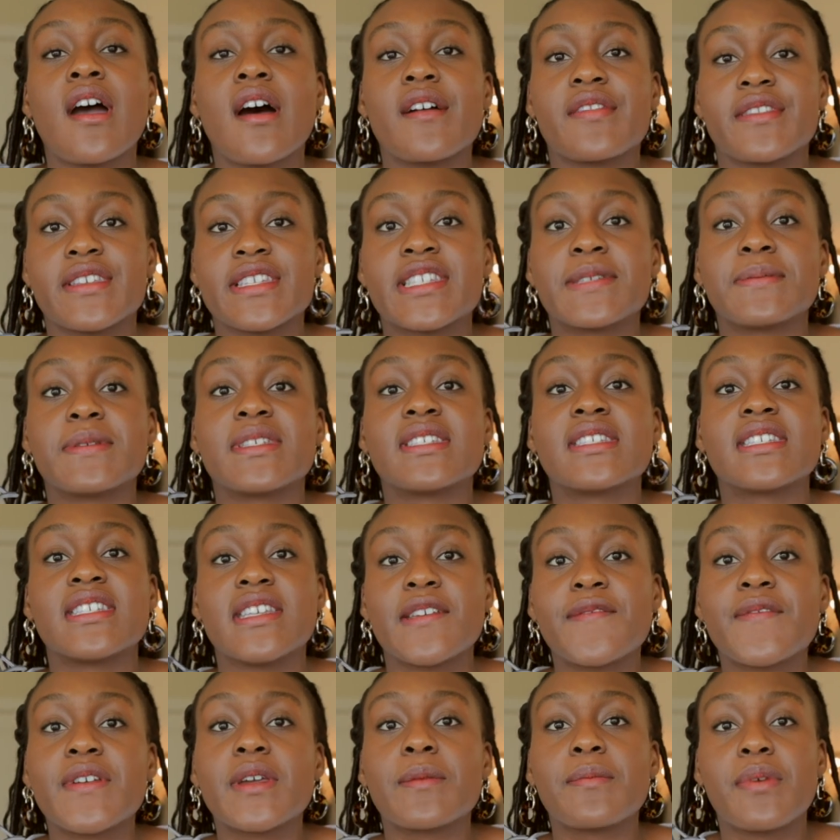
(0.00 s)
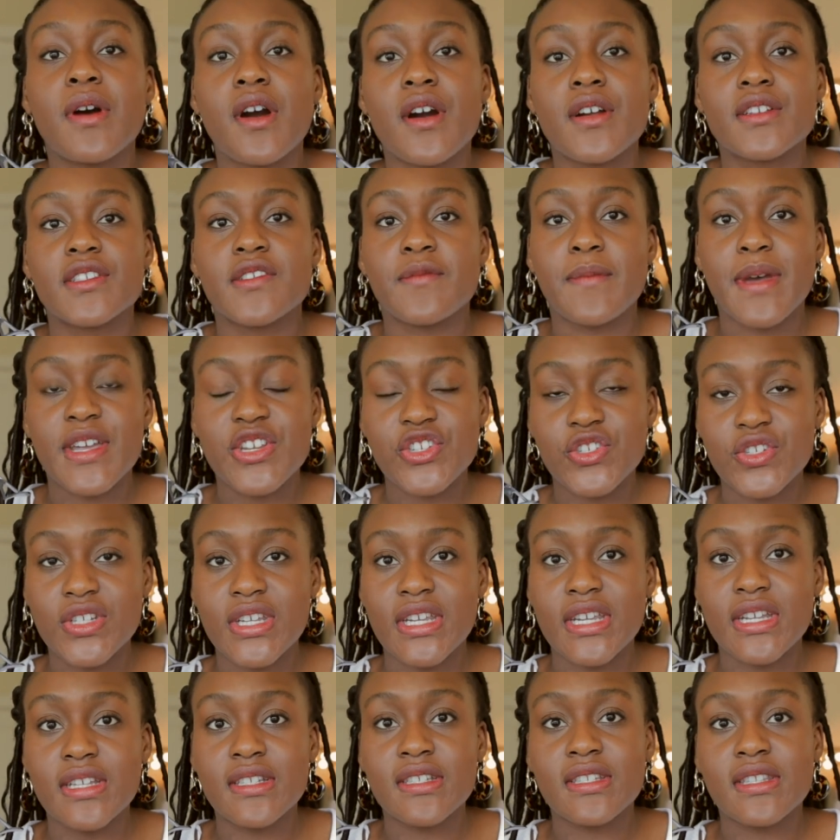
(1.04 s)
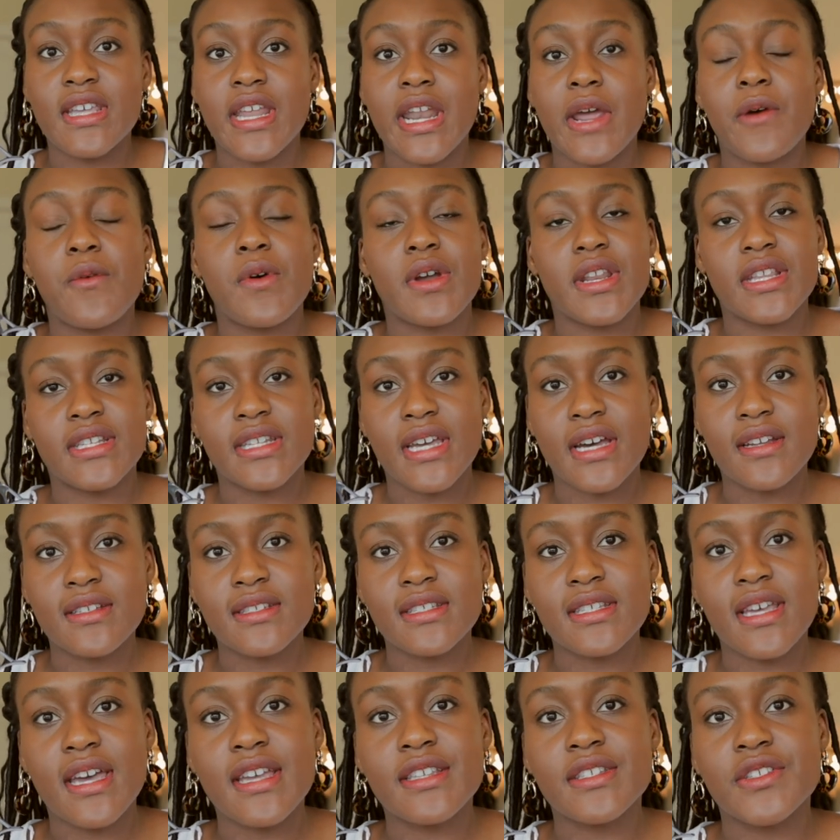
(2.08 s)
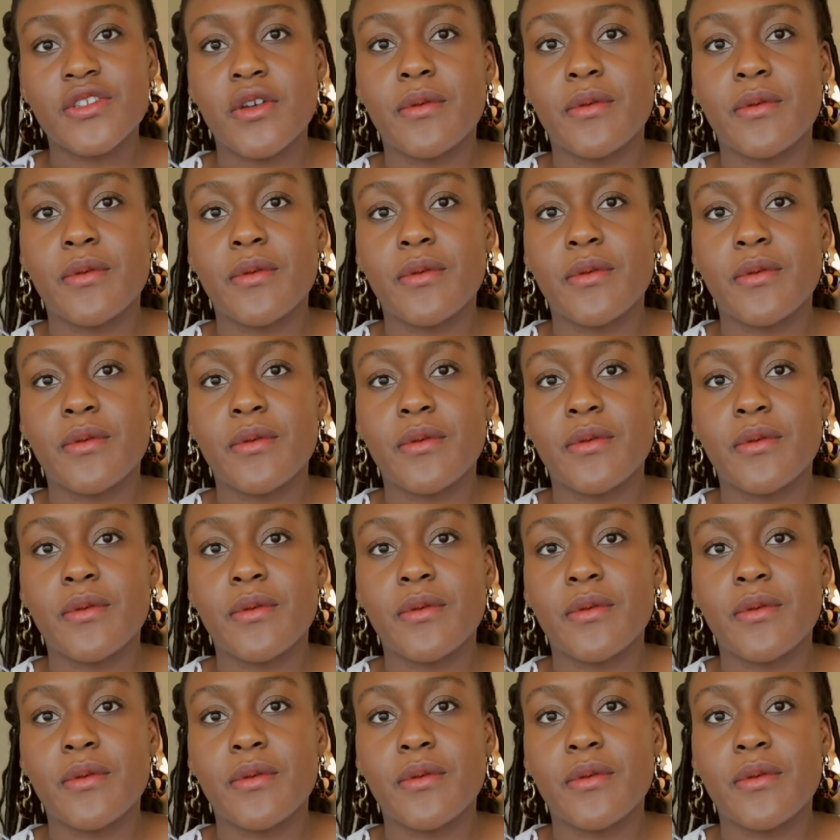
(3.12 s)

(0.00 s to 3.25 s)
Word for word: it on the specific parts of my jeans that I want to downsize.